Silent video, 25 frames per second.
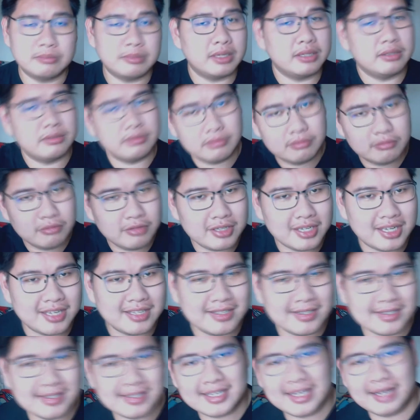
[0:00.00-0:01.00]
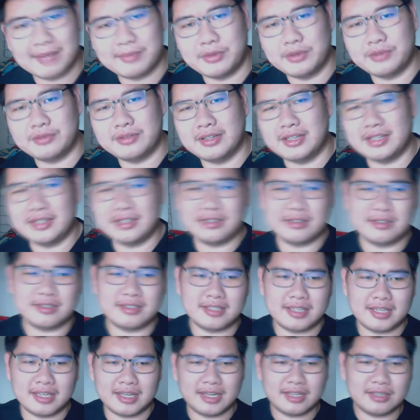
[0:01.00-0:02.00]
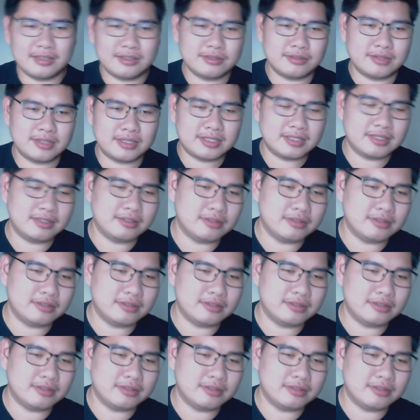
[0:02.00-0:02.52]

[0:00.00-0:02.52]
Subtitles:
But you can just come over and just say hi to us,